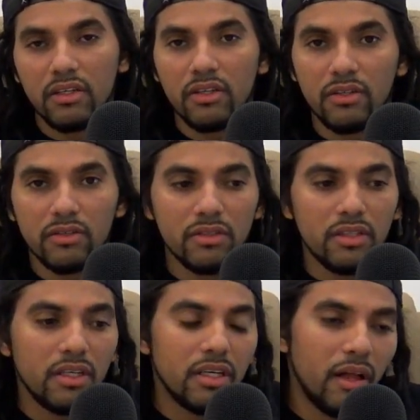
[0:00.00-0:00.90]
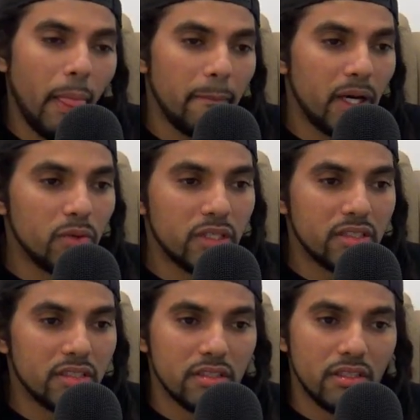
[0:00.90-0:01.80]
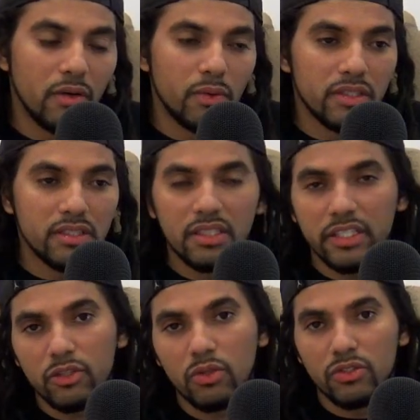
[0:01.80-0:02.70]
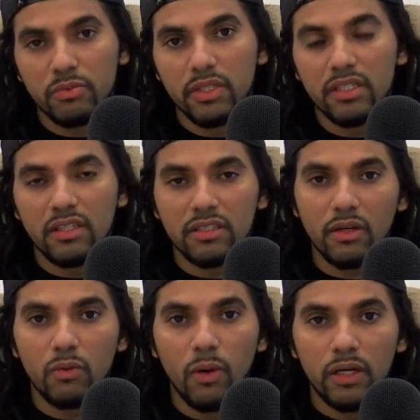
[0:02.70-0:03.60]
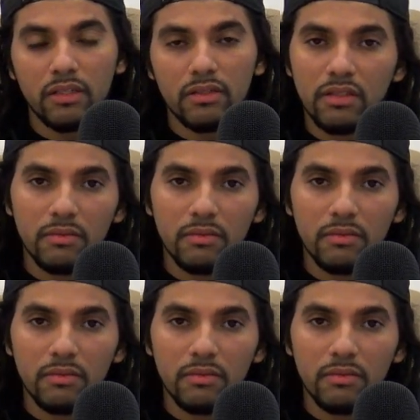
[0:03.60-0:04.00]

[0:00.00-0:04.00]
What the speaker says: I want the 6-course meal because I want it.